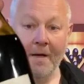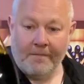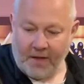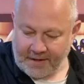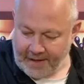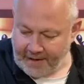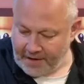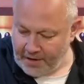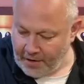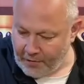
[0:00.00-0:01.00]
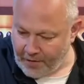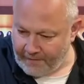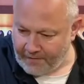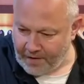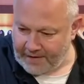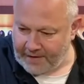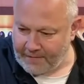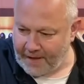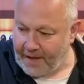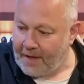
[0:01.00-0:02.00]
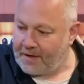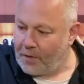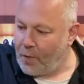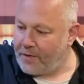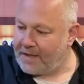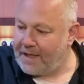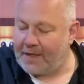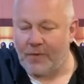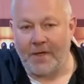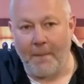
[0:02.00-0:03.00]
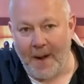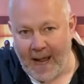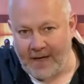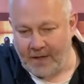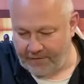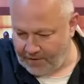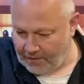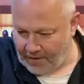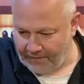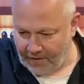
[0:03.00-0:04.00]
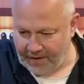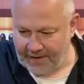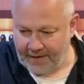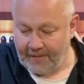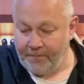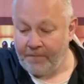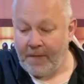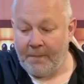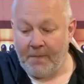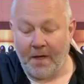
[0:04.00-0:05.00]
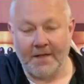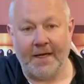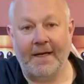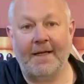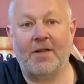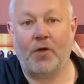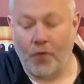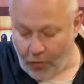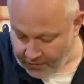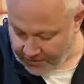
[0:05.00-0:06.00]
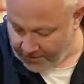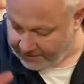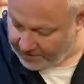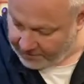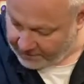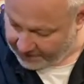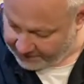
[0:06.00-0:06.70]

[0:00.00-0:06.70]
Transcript: Marselan is a new grape variety to me. So whereas this was a blend of two grape varieties, Marselan is a cross of two grape